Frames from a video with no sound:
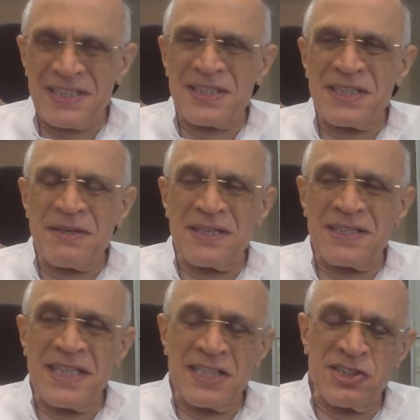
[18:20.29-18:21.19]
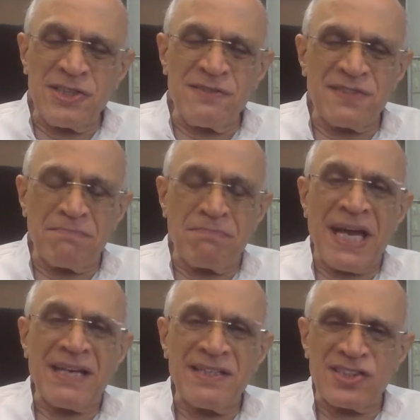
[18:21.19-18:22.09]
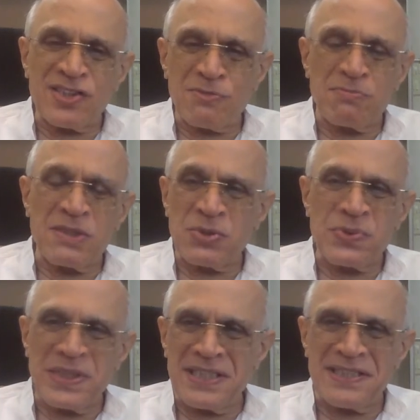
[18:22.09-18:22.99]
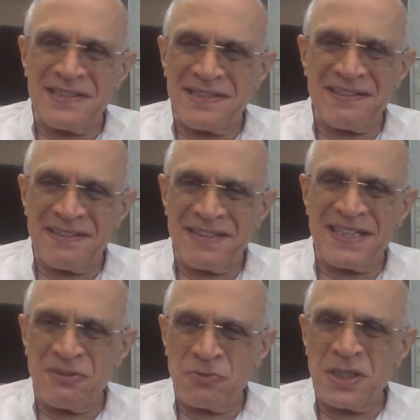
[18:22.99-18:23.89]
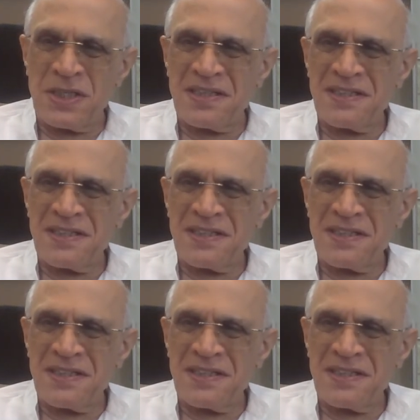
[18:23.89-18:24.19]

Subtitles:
they achieved a balance between their work